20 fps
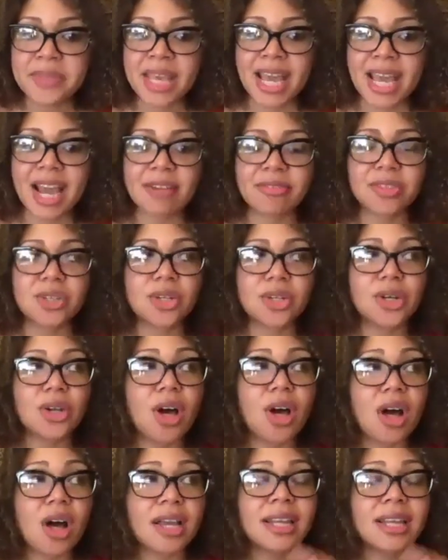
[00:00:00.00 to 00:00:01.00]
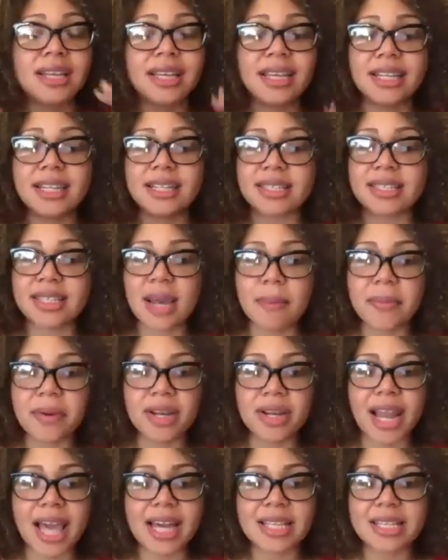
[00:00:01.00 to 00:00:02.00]
After a long and heated
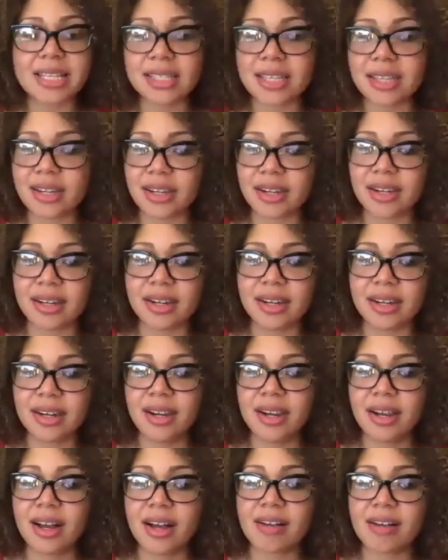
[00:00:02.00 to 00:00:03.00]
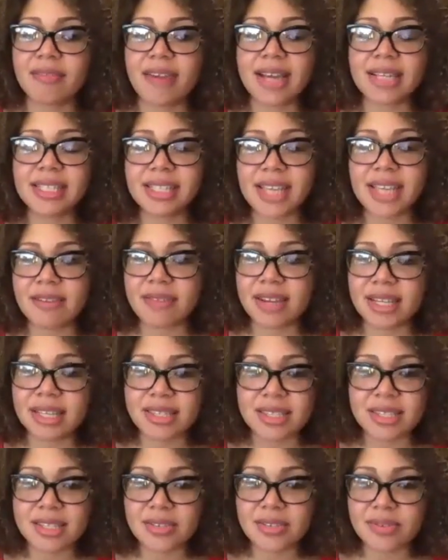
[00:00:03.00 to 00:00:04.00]
summer last year of anti
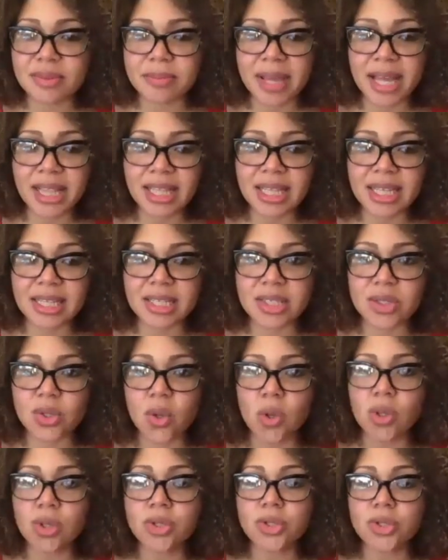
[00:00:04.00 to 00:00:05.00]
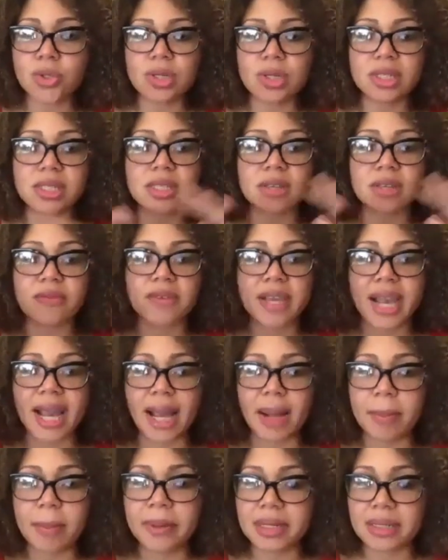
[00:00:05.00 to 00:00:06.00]
racist rebellions, all sorts of
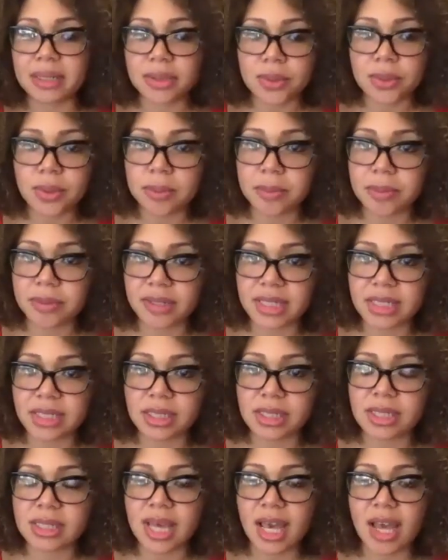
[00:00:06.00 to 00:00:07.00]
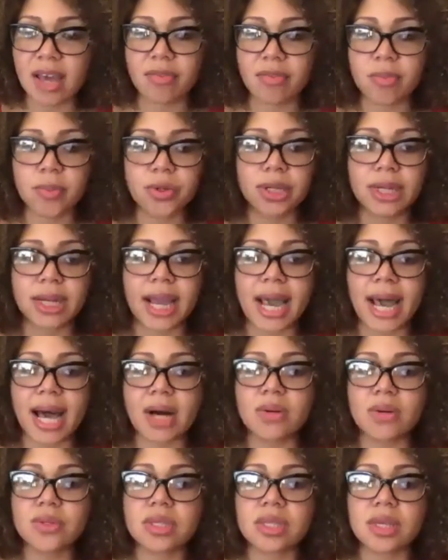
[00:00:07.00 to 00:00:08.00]
capitalist corporations have
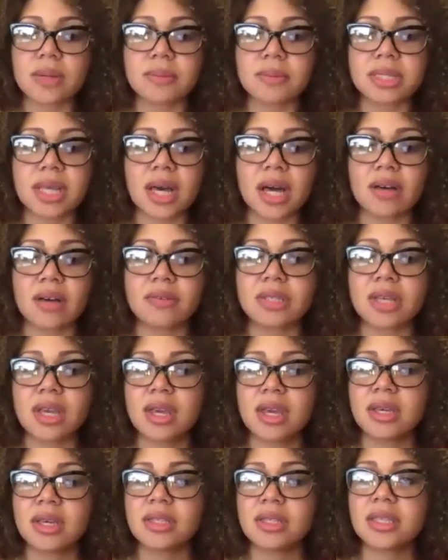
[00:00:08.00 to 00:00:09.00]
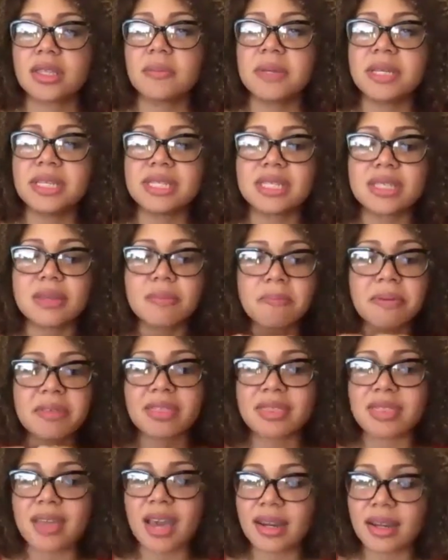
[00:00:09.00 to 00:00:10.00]
pronounced themselves to be
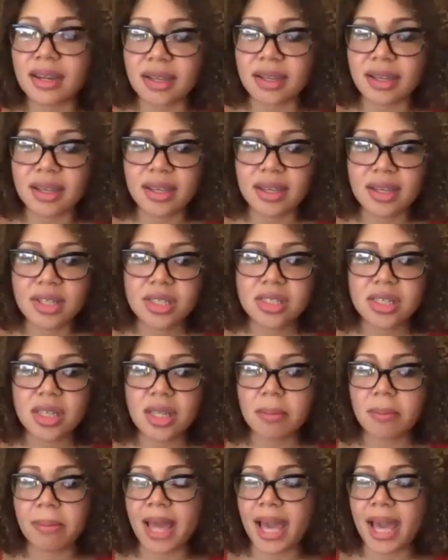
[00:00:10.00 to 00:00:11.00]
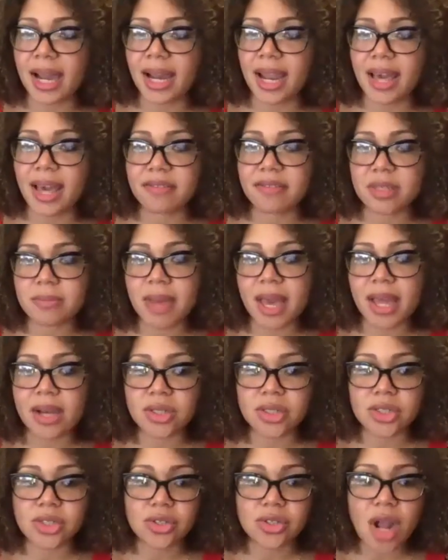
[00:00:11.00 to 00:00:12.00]
sympathetic to the Black Lives
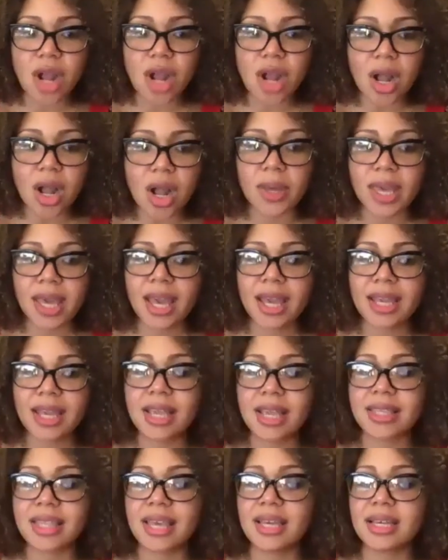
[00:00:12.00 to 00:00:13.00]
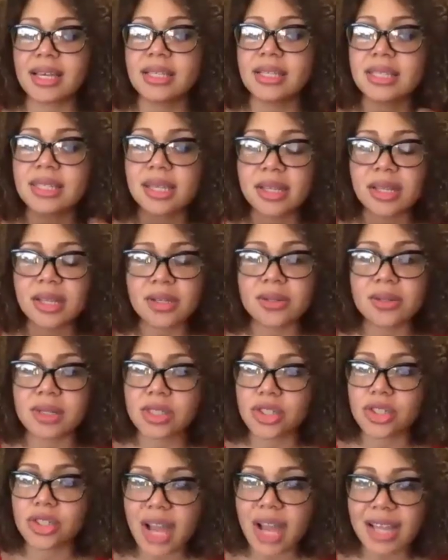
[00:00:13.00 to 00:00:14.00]
Matter struggle, and yet they continue to
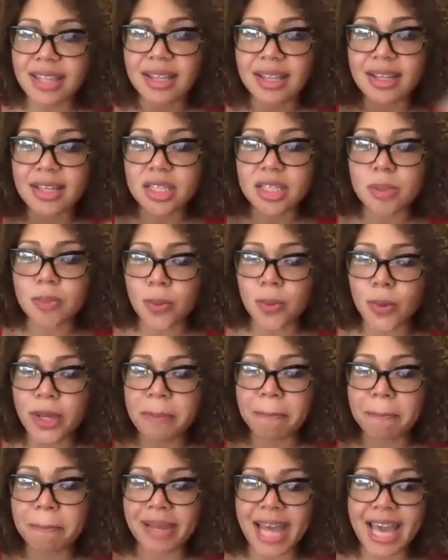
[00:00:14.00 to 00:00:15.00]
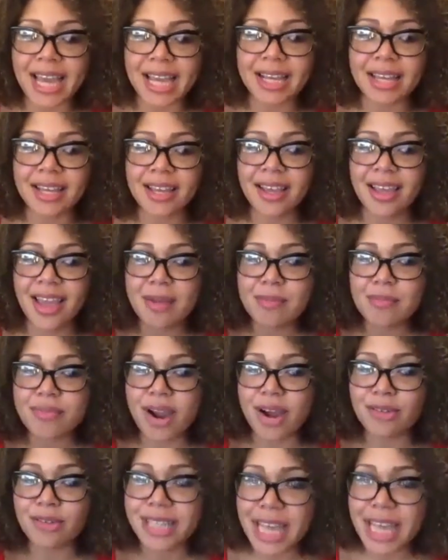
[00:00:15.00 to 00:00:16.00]
extract and exploit Black and
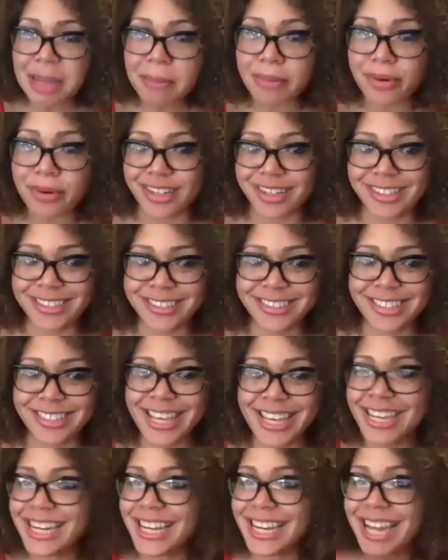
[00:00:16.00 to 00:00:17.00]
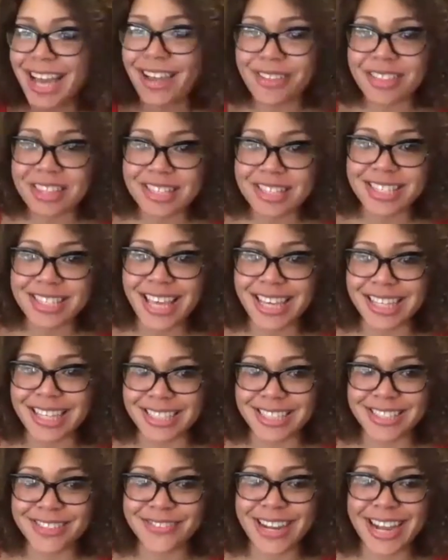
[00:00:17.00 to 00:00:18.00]
Brown labor in and out of the
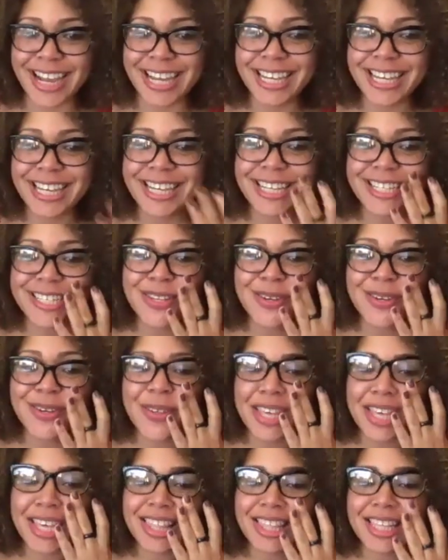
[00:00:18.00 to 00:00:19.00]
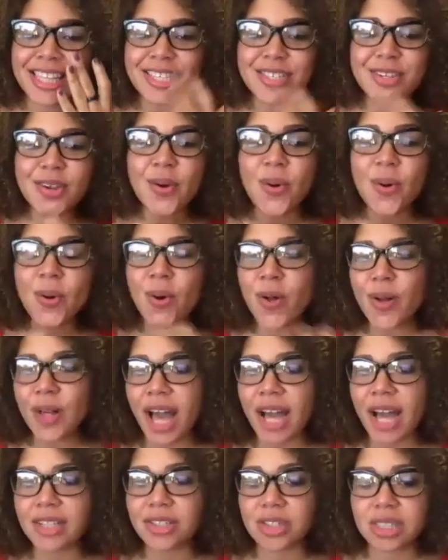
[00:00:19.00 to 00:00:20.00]
states, right? So these are all
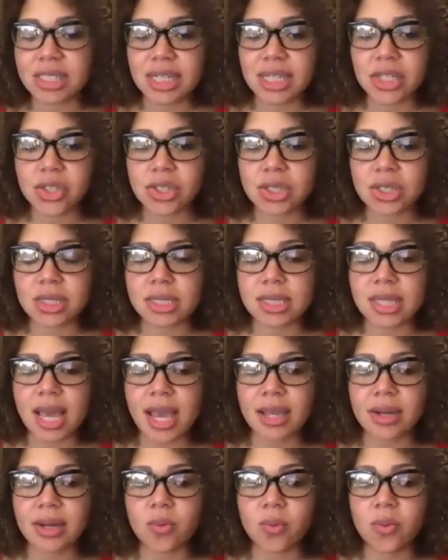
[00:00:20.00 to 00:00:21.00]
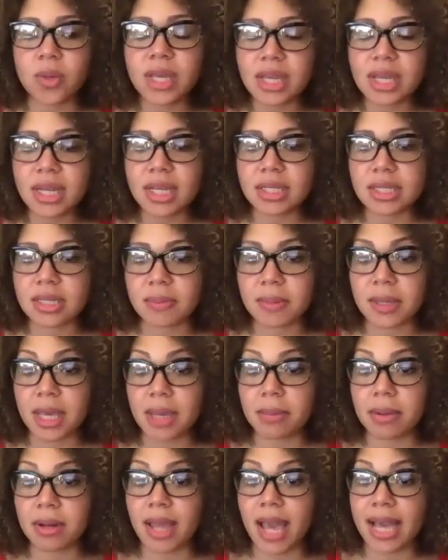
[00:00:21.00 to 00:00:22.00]
contradictions that we need to be
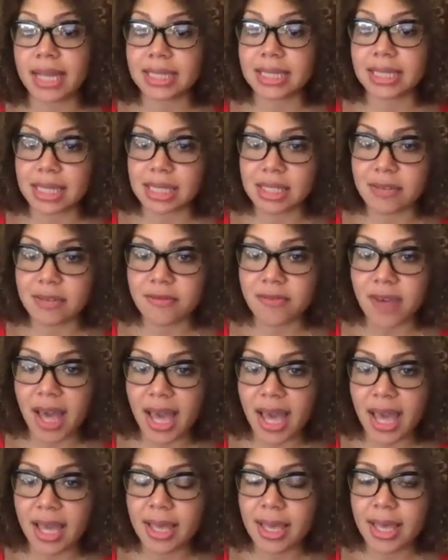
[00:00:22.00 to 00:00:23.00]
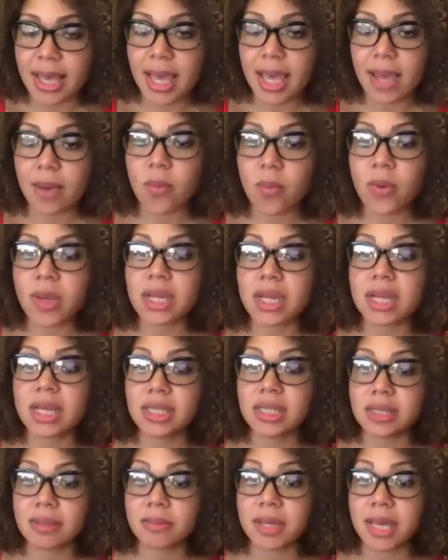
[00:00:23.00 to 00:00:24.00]
able to identify and we
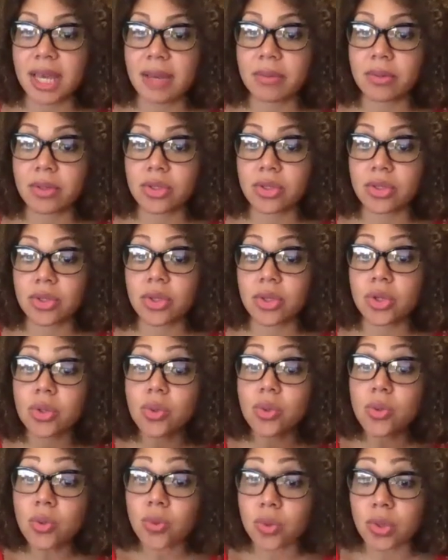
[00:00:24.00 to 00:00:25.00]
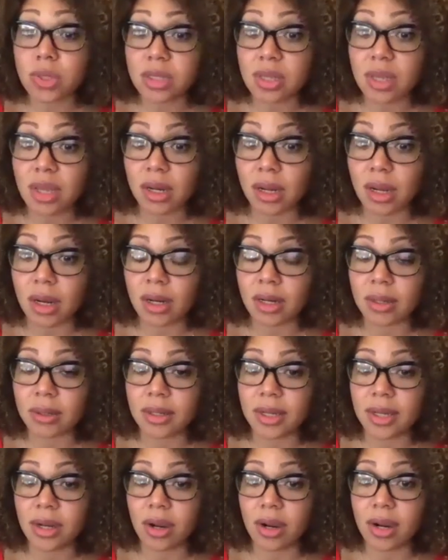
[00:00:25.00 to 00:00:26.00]
need to be able to use in our
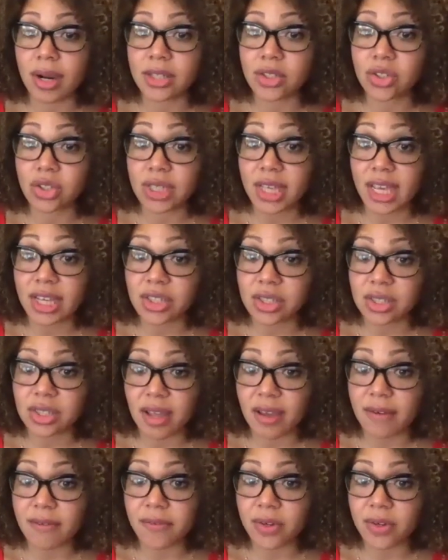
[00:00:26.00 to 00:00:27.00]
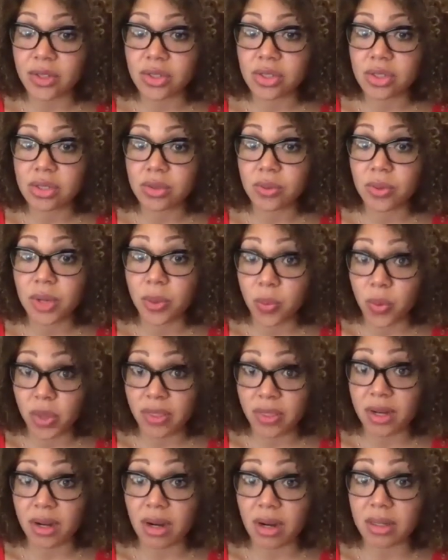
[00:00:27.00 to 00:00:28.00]
in our education efforts
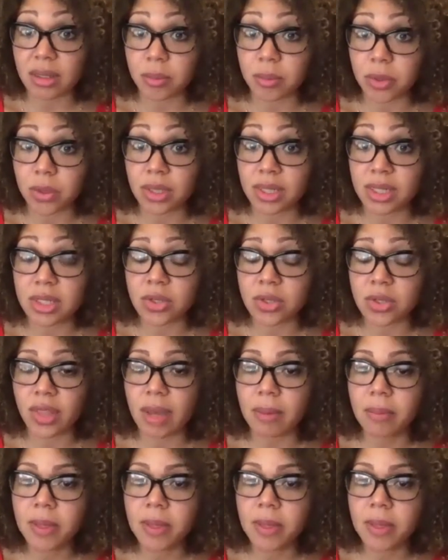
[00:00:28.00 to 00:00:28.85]
within our community so that